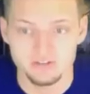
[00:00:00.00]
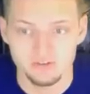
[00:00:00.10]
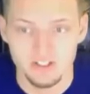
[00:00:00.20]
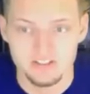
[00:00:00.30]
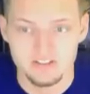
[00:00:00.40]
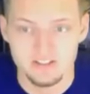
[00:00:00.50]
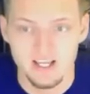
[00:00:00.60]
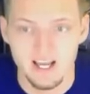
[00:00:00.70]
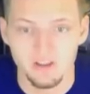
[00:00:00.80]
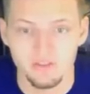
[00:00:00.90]
So let's see
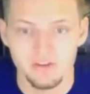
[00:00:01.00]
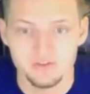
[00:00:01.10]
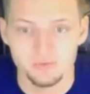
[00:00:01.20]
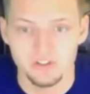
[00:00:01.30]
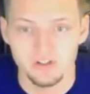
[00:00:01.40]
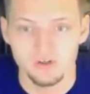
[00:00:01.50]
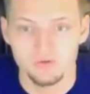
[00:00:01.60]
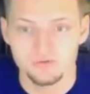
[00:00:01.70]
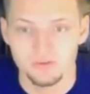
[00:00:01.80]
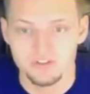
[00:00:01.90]
how this one
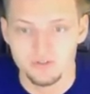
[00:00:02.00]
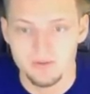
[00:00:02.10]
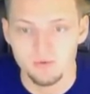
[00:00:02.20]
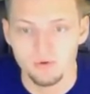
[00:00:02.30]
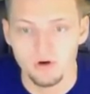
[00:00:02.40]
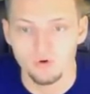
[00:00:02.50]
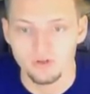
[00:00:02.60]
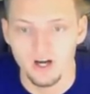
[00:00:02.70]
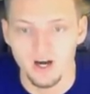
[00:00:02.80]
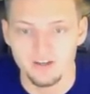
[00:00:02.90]
goes. We're going to scramble. Oh,
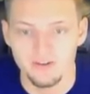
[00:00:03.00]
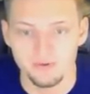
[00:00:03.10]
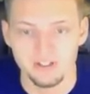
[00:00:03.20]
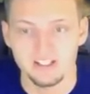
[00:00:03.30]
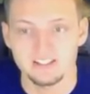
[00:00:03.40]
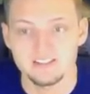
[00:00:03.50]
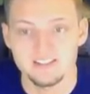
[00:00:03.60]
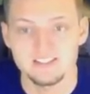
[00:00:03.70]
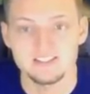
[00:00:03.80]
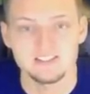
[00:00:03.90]
God, they're going to get
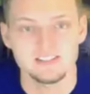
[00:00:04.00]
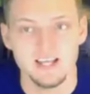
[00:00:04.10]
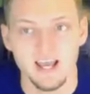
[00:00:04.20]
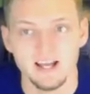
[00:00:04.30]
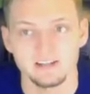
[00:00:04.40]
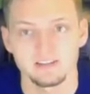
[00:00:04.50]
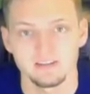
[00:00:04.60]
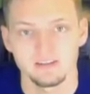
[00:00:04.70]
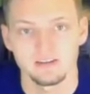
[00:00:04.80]
sacked.